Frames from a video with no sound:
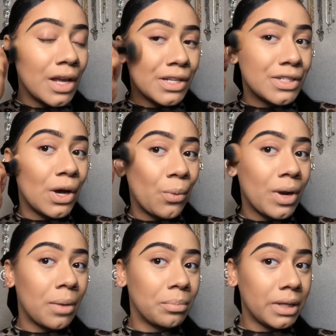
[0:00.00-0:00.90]
So when
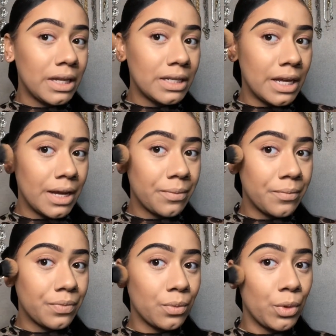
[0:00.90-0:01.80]
I'm blending,
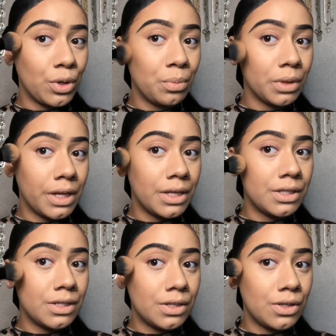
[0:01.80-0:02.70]
when you
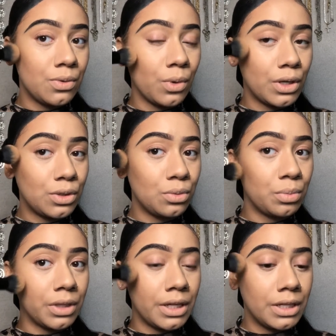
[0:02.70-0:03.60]
blend, you want to
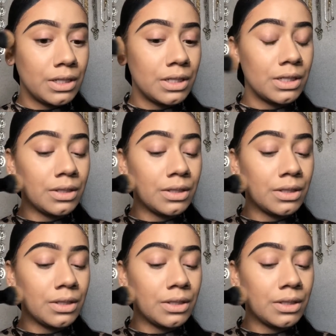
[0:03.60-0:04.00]
blend